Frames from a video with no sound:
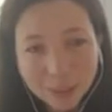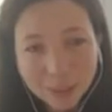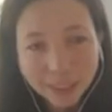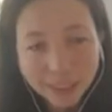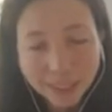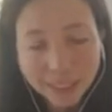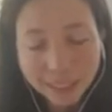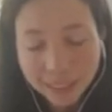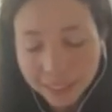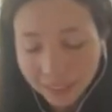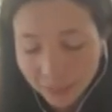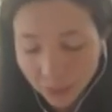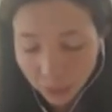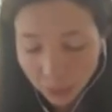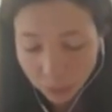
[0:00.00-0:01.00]
I think it's
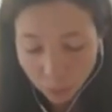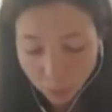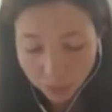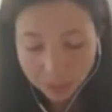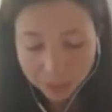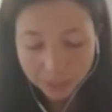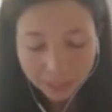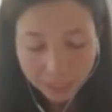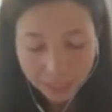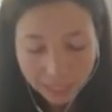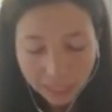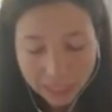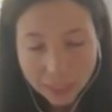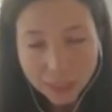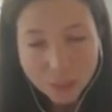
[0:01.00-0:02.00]
very important.
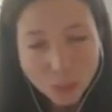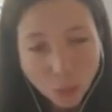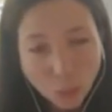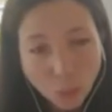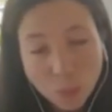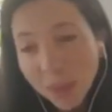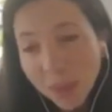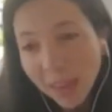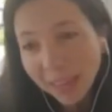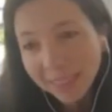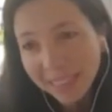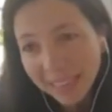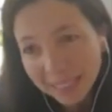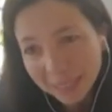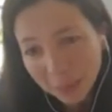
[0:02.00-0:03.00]
So
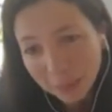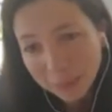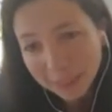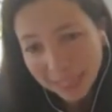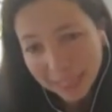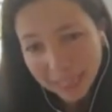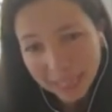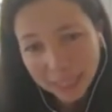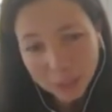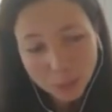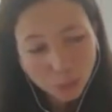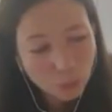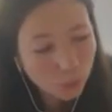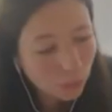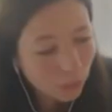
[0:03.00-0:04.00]
as I was saying, I
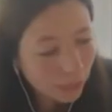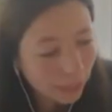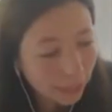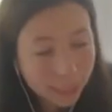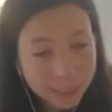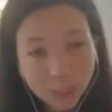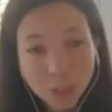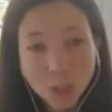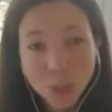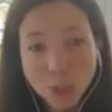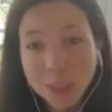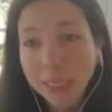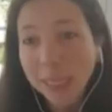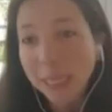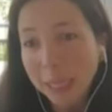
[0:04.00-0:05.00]
do think this is
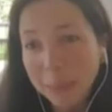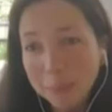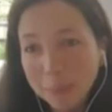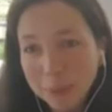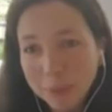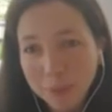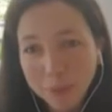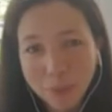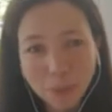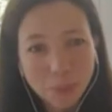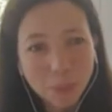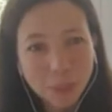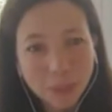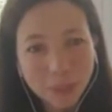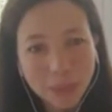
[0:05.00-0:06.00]
just a glimpse of what
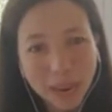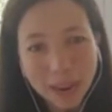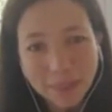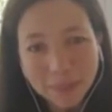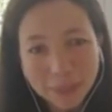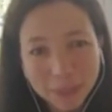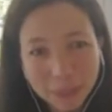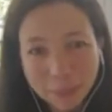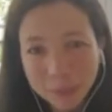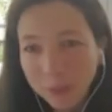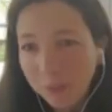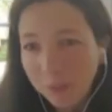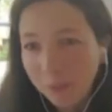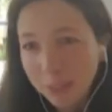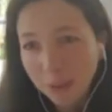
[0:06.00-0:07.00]
we could have in terms
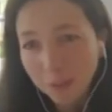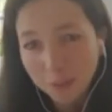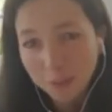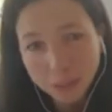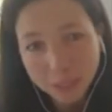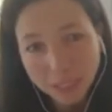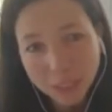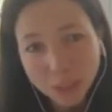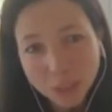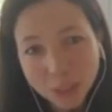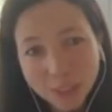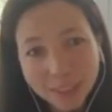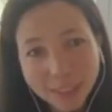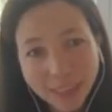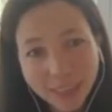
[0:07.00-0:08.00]
of this
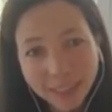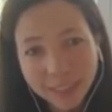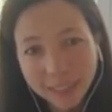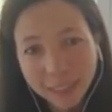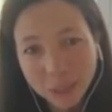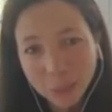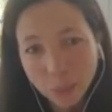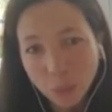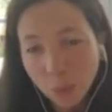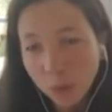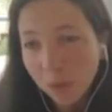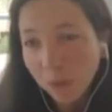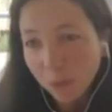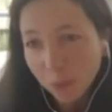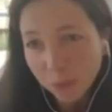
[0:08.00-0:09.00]
conversation and
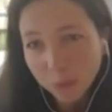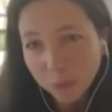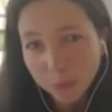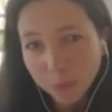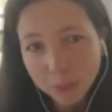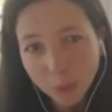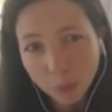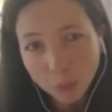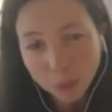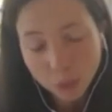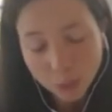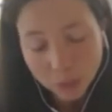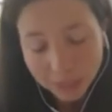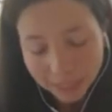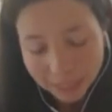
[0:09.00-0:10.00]
exploring further these
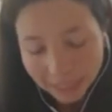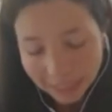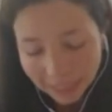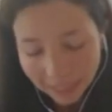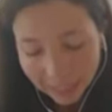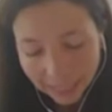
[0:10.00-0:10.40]
opportunities.